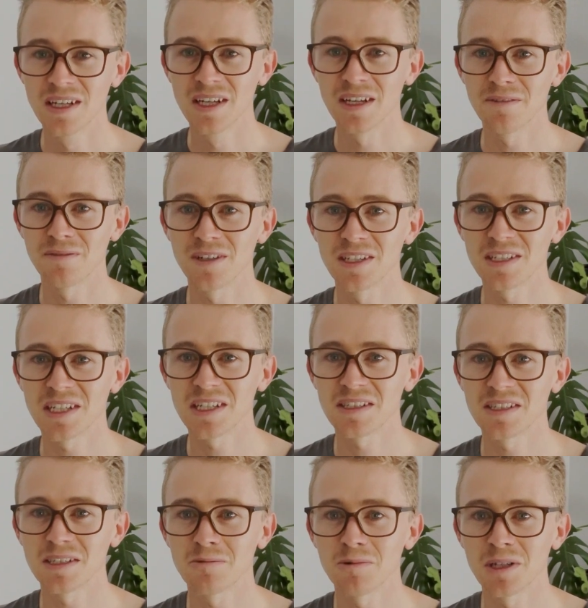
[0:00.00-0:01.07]
a
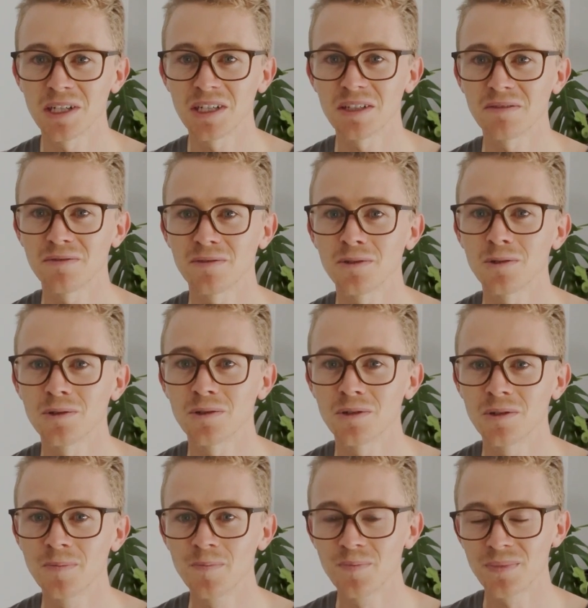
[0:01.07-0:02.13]
fantastic way for